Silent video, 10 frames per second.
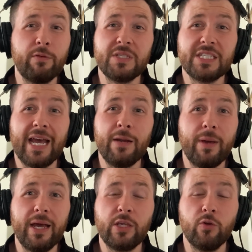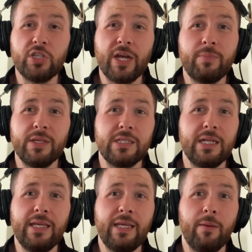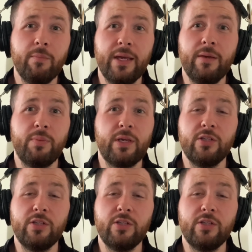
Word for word: have him sandbag your champions league campaign